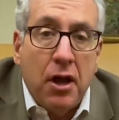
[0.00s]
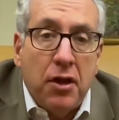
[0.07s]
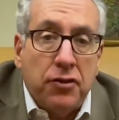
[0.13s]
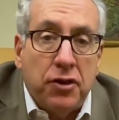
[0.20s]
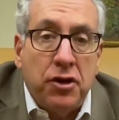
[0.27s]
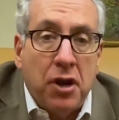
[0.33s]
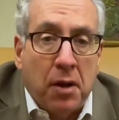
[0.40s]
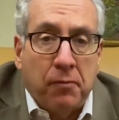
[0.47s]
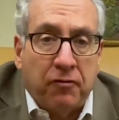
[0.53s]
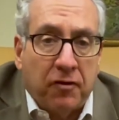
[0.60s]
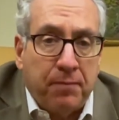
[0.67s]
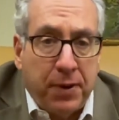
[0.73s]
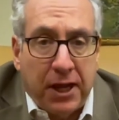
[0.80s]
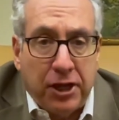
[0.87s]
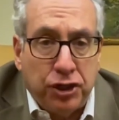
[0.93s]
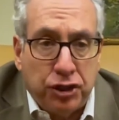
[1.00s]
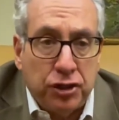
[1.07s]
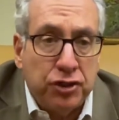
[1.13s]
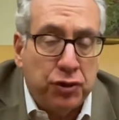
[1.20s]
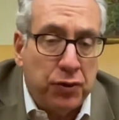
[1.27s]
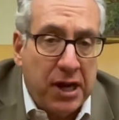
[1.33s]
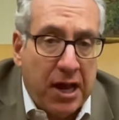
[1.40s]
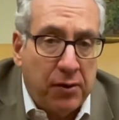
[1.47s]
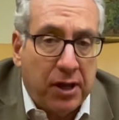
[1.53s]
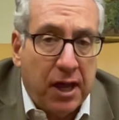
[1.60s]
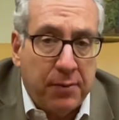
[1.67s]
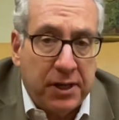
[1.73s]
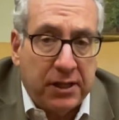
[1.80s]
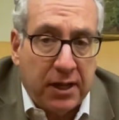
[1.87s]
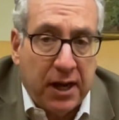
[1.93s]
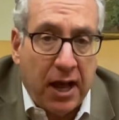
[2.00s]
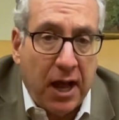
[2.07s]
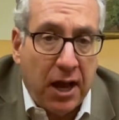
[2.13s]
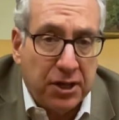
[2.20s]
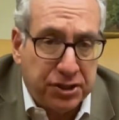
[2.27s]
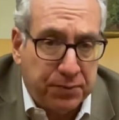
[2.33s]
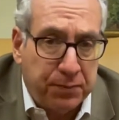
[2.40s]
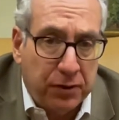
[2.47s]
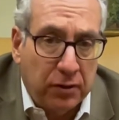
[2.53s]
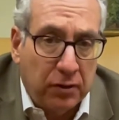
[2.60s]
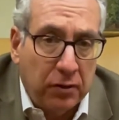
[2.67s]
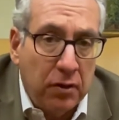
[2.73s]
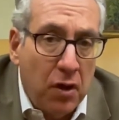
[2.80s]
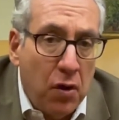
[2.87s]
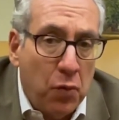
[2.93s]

The number of patients who are now coming to the hospital